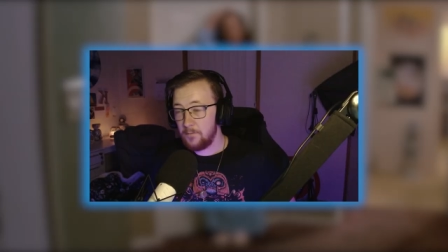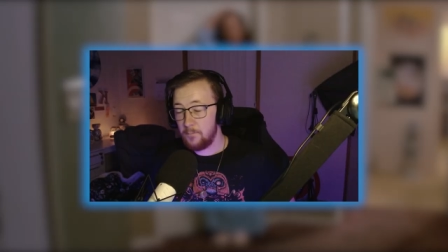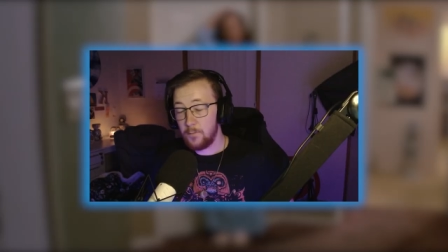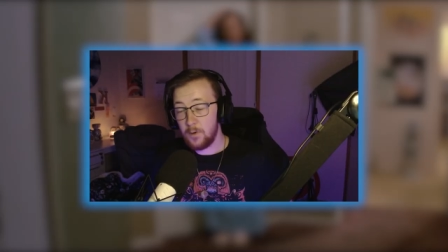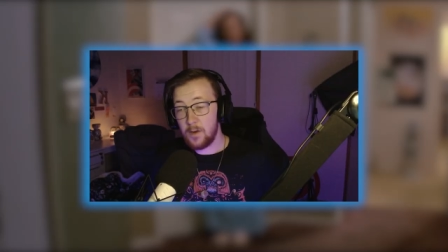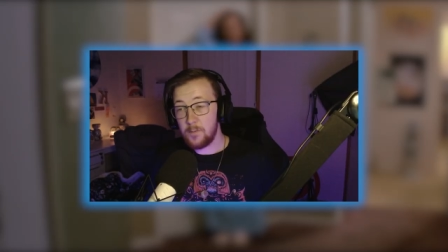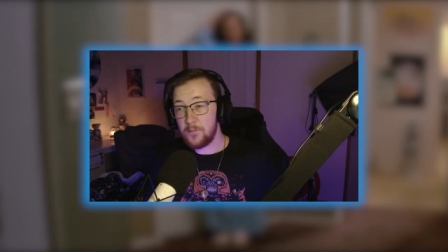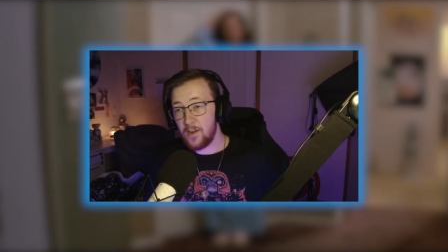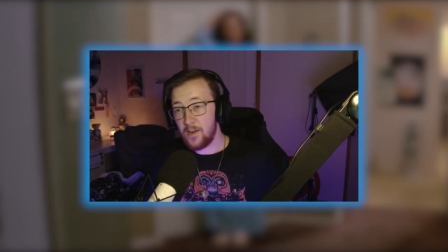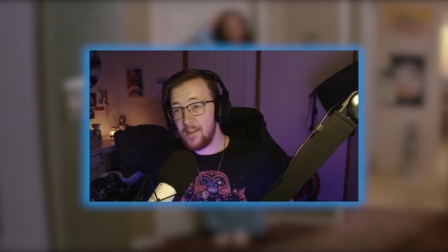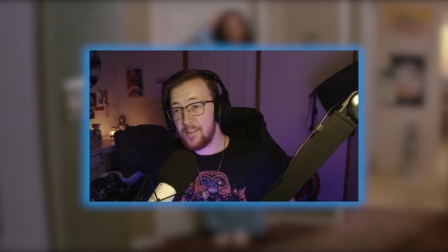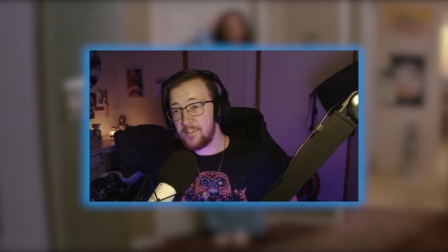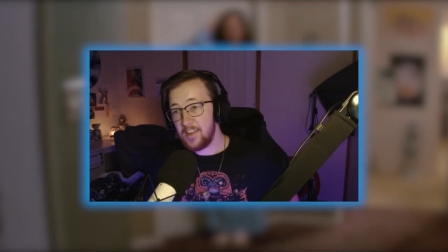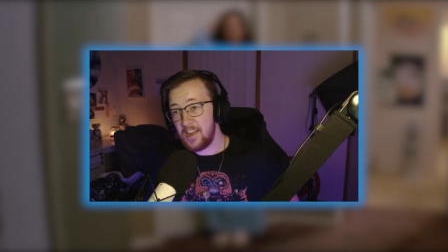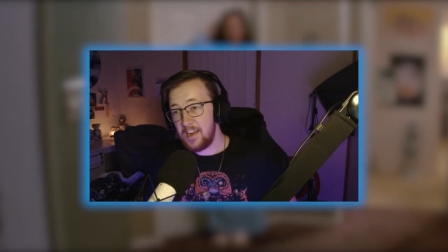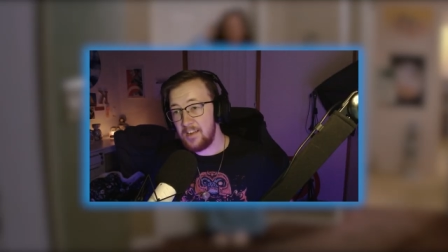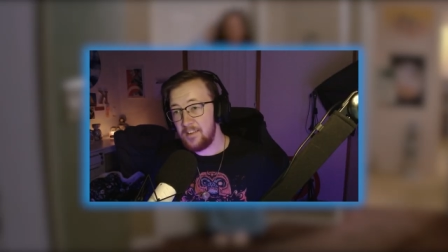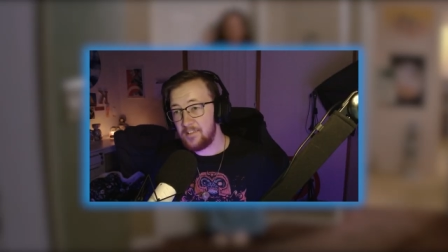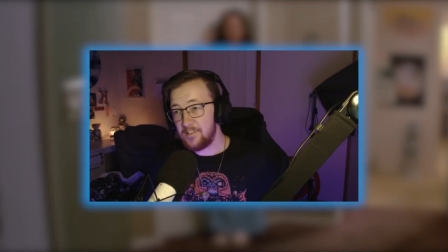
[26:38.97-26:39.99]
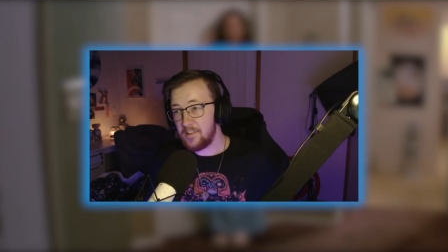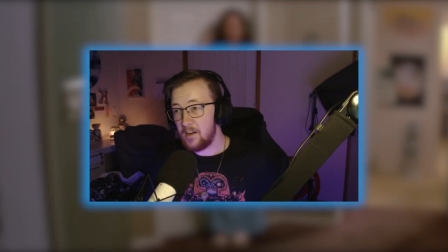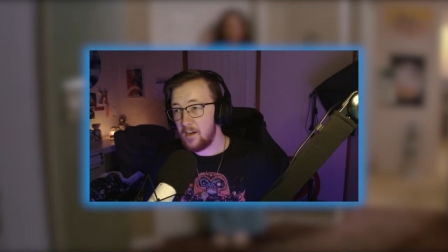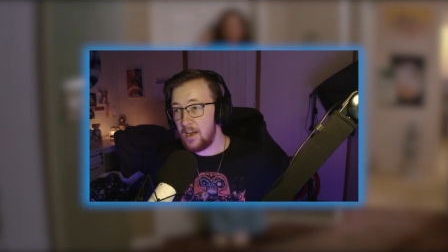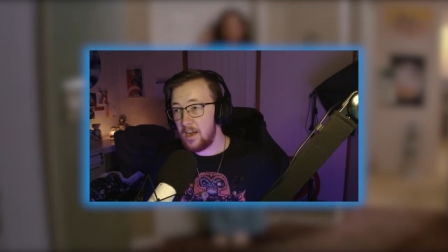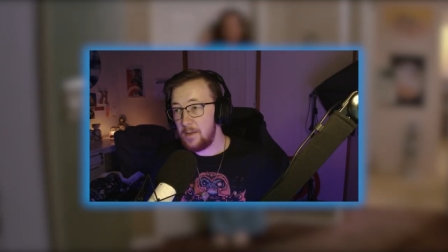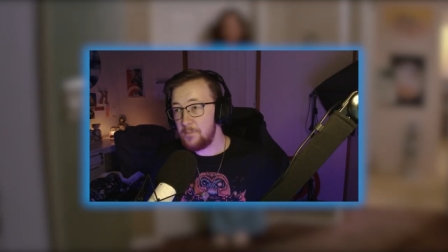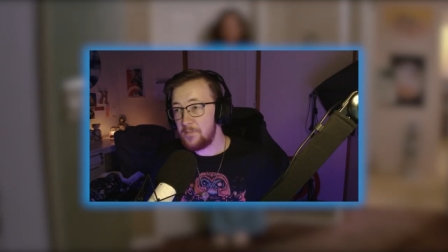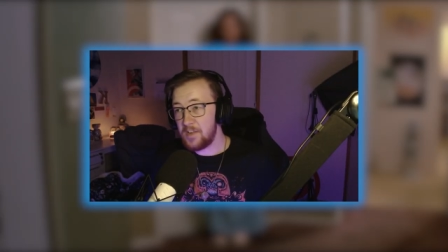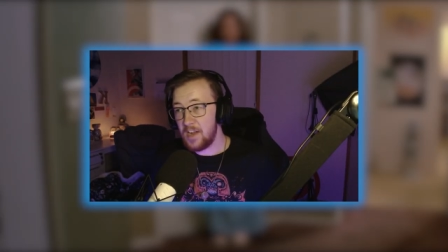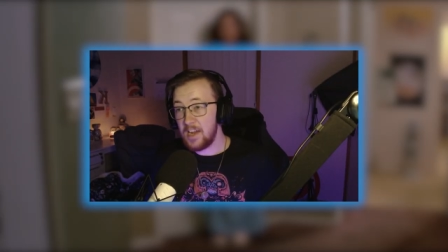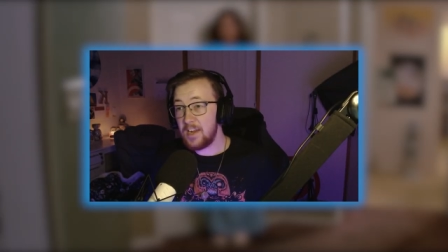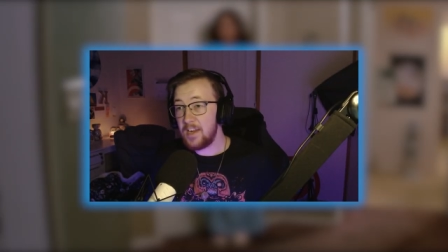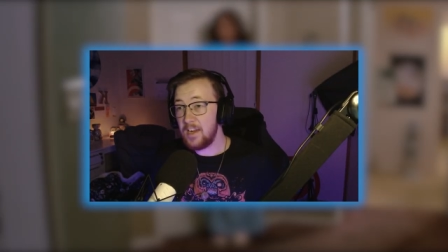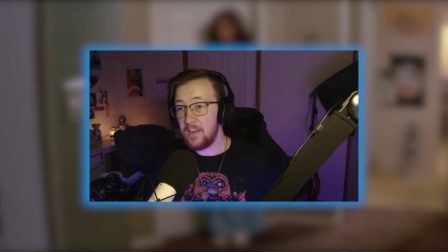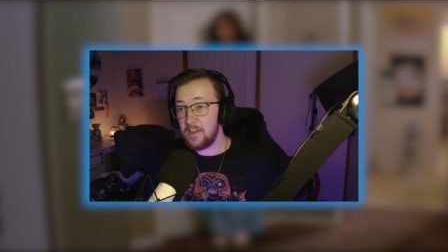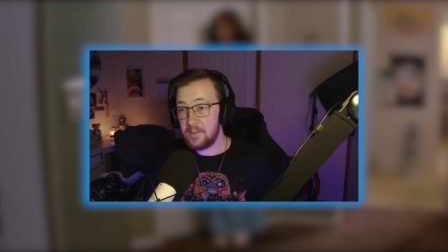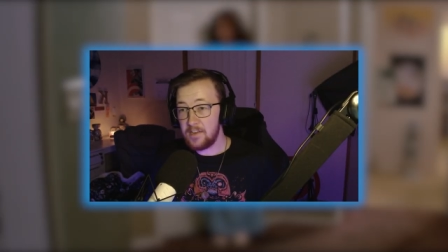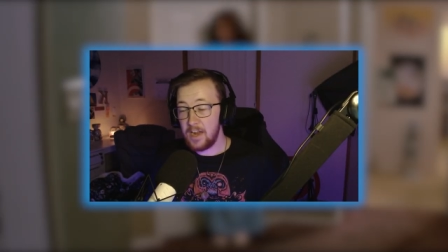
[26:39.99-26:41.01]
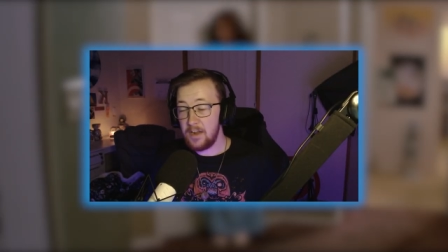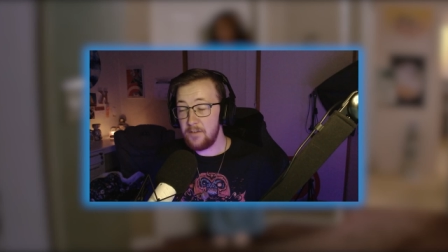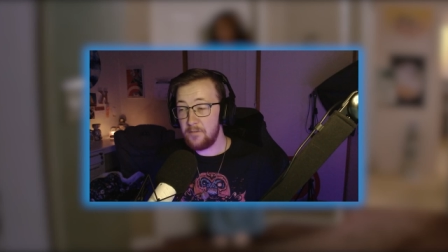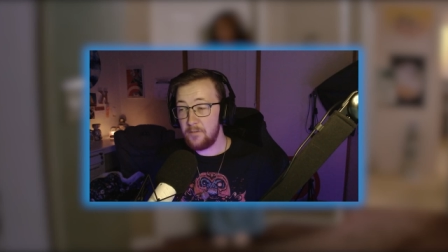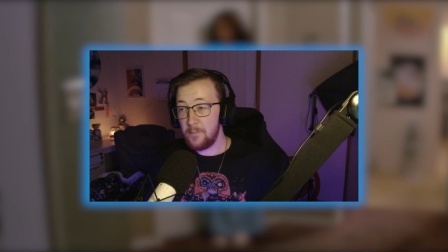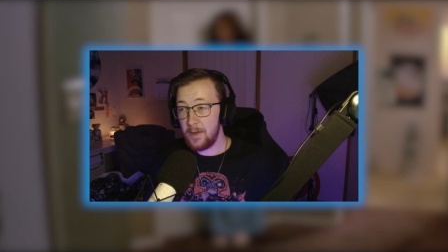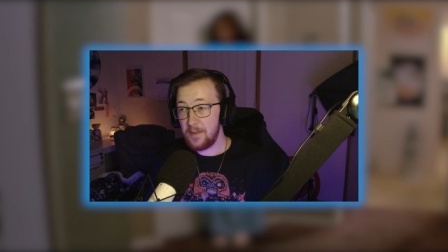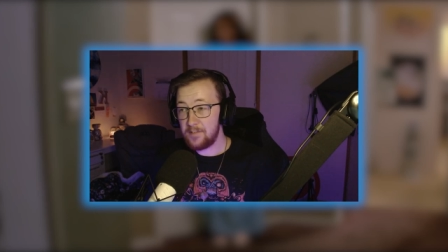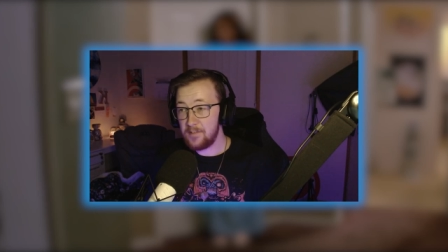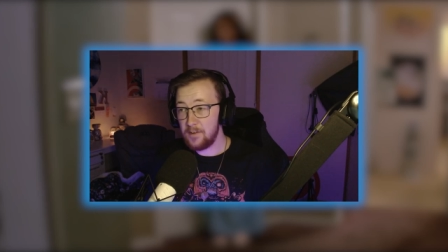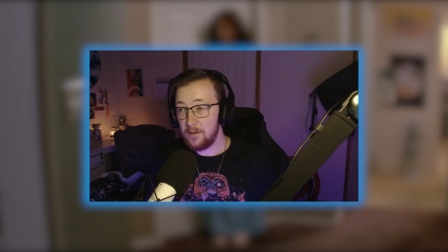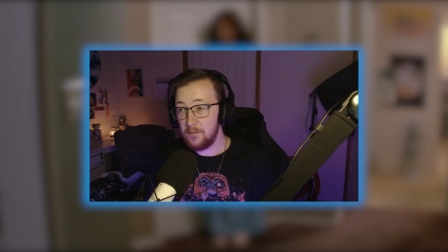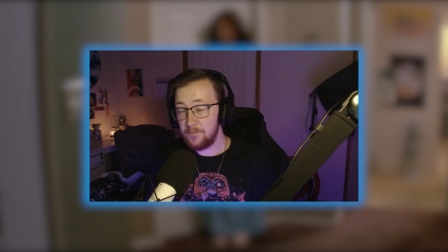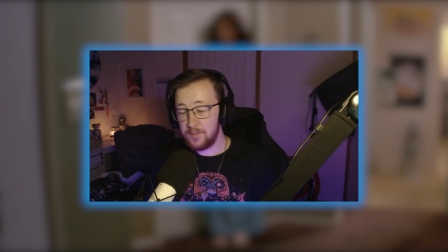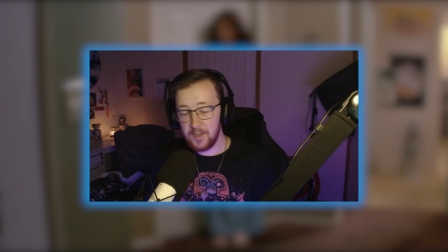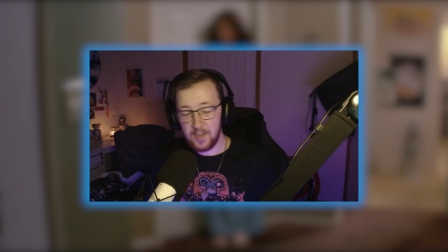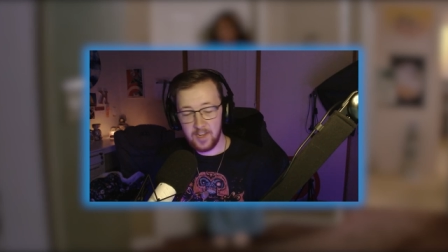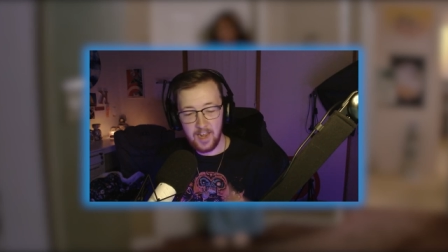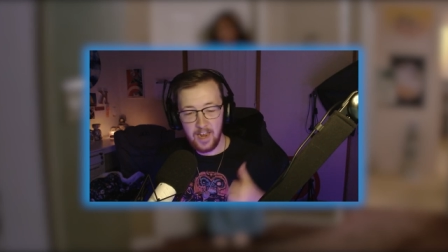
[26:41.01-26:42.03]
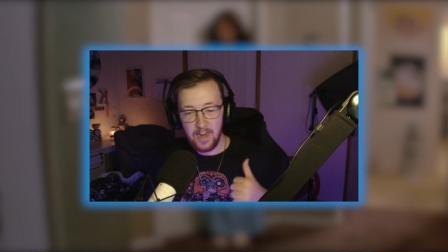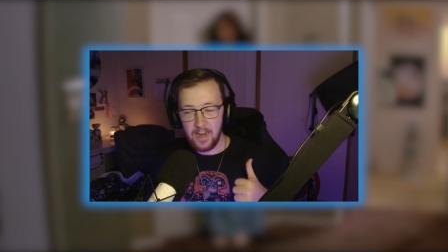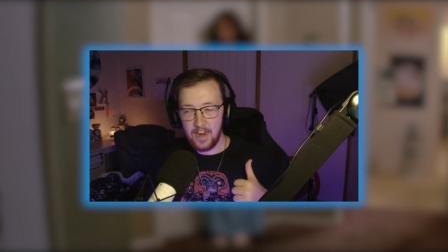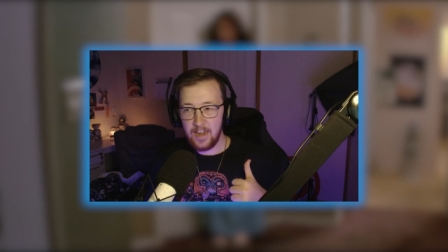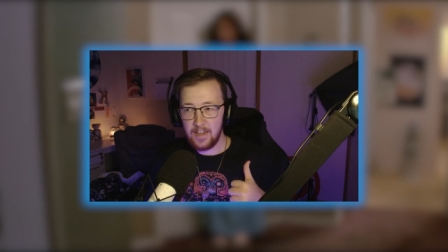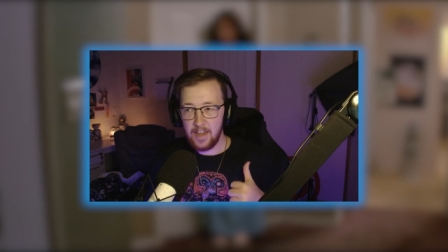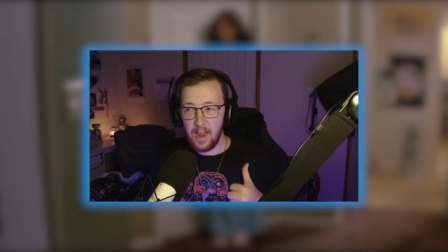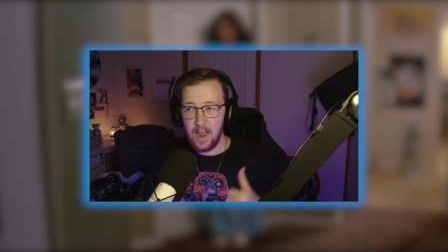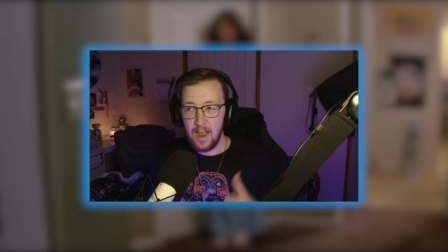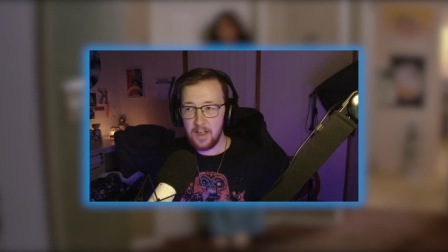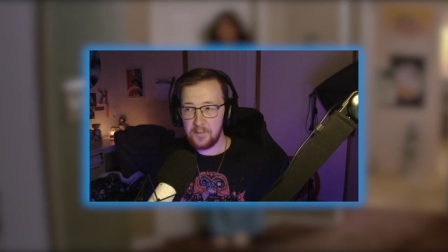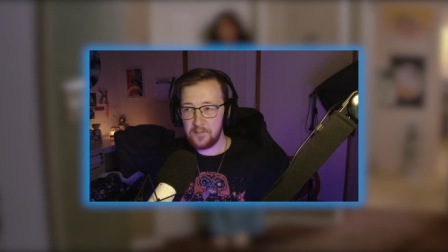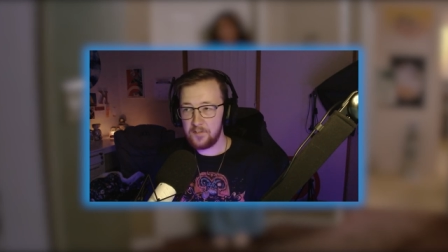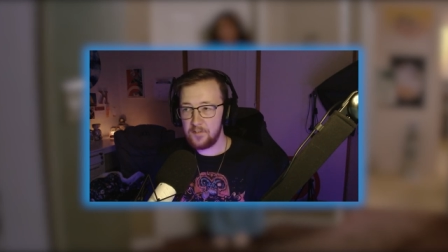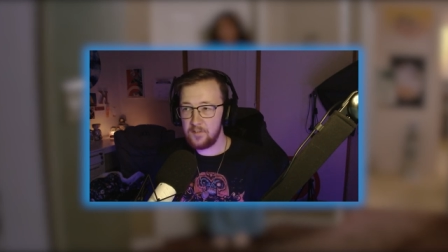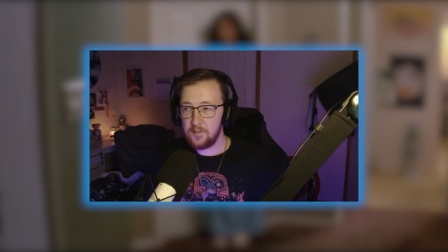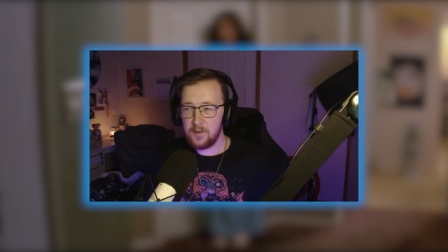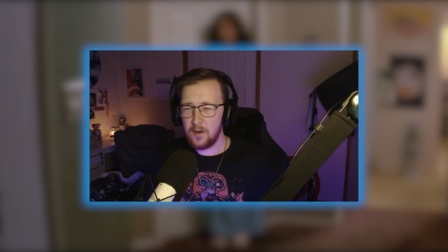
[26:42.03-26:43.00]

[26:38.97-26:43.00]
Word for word: What I'm trying to say is, I'm taking a day for myself to get out of the house,